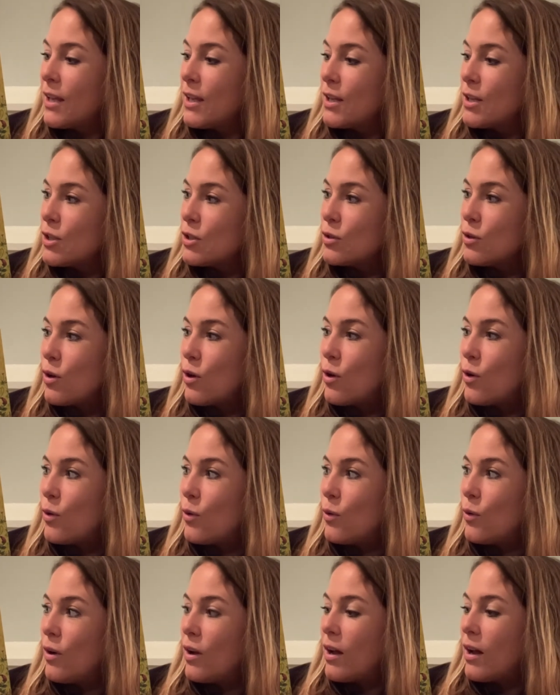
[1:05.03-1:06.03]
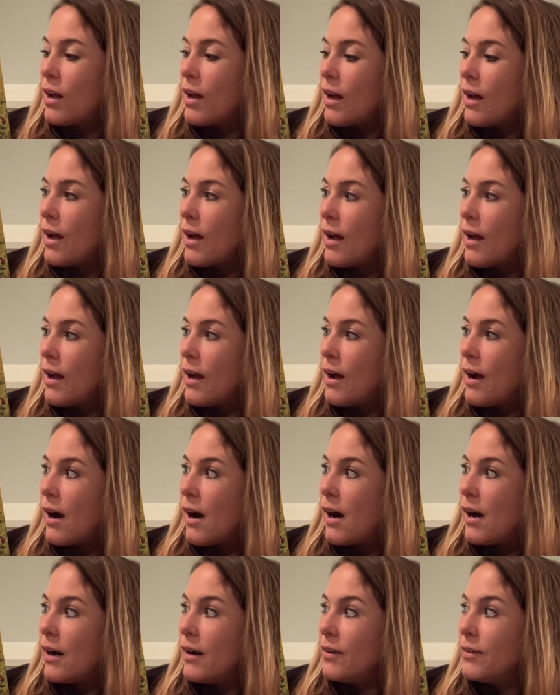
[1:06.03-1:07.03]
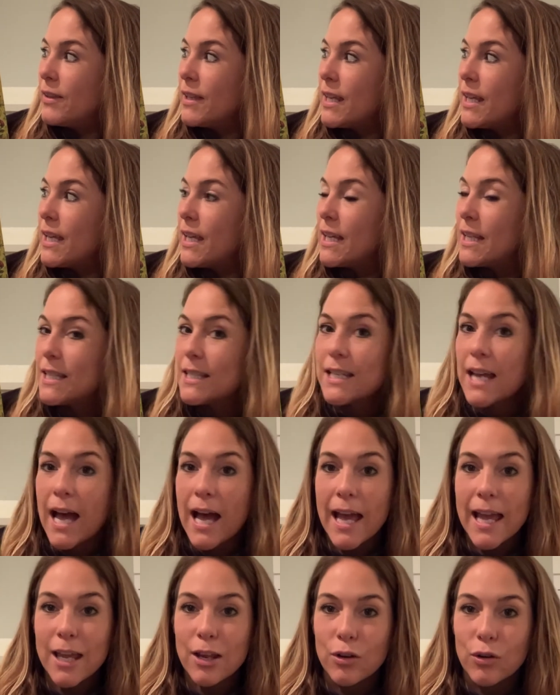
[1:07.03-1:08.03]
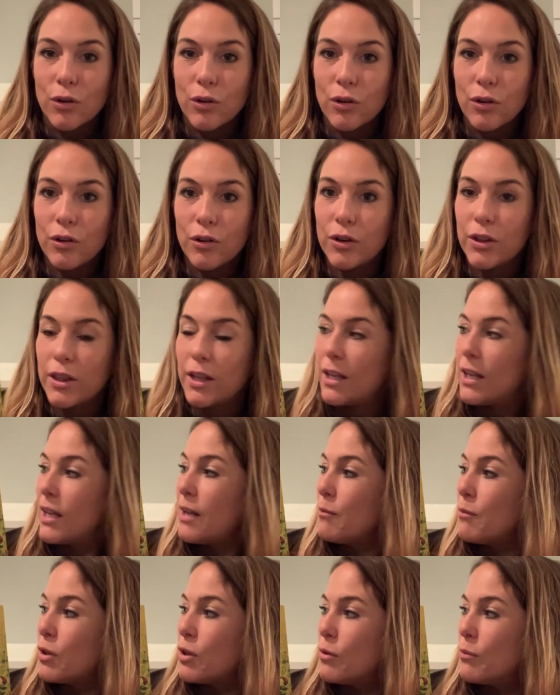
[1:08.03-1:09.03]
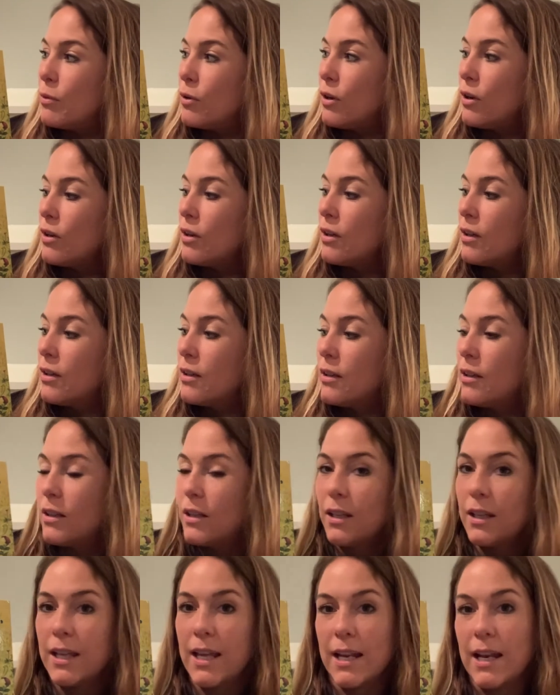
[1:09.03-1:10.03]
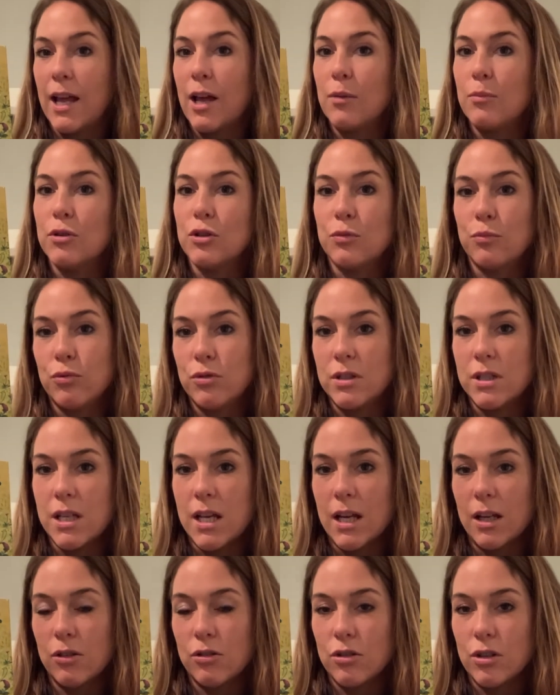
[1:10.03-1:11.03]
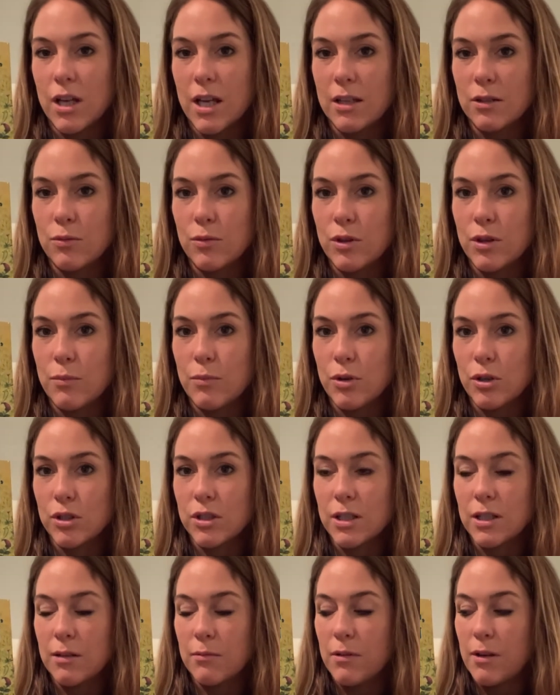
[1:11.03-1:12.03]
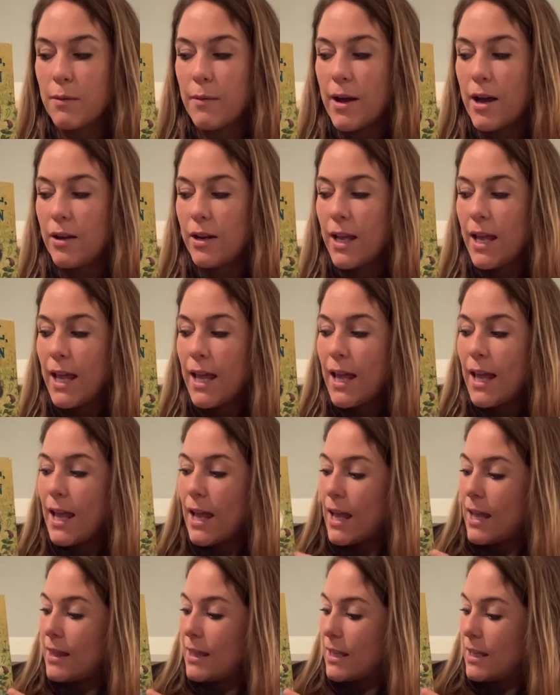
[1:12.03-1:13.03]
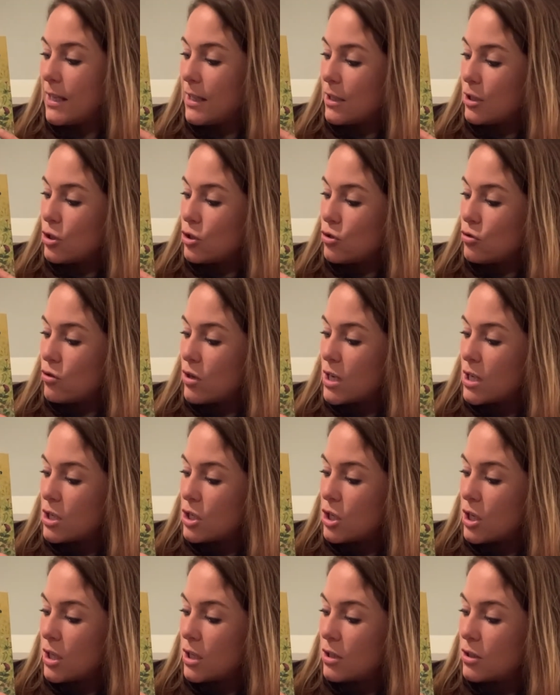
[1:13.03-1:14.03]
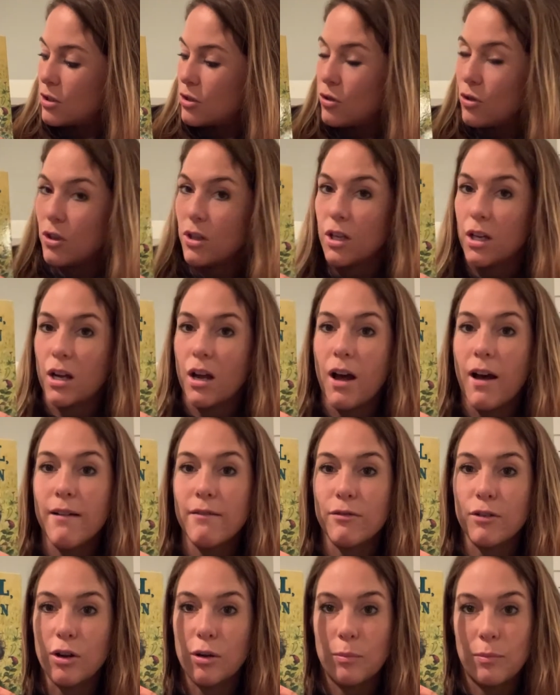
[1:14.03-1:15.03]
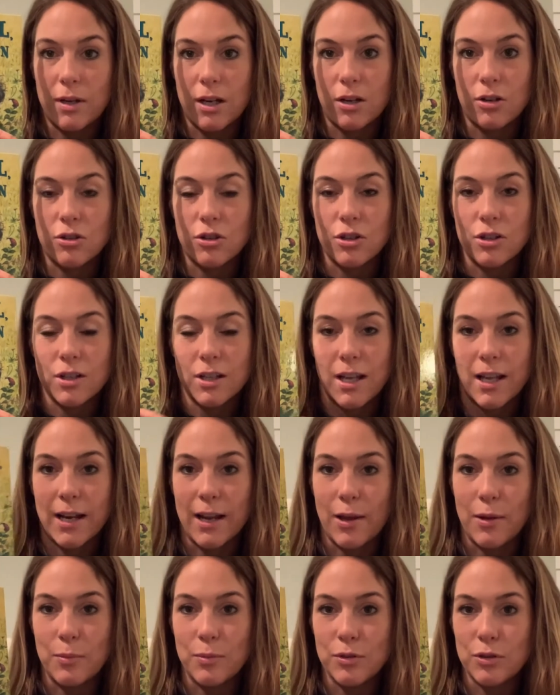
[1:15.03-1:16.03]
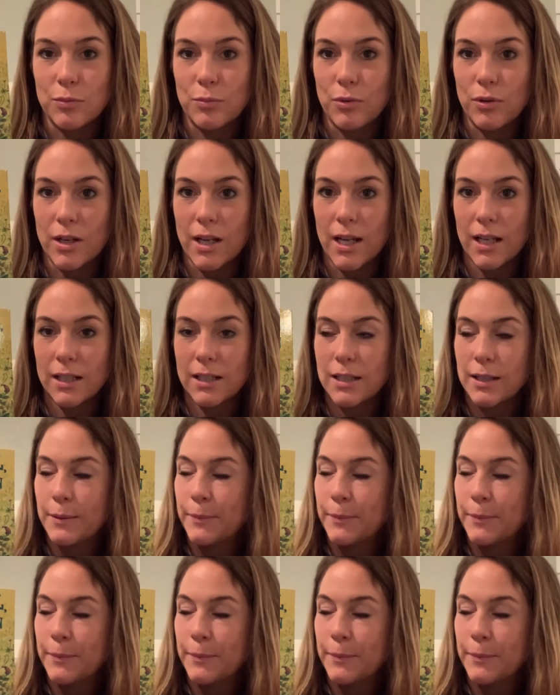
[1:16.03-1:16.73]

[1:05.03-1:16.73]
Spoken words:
So the title or the name of the book can help us predict or guess what the book's going to be about. And the illustrations or the cover pictures can help us predict.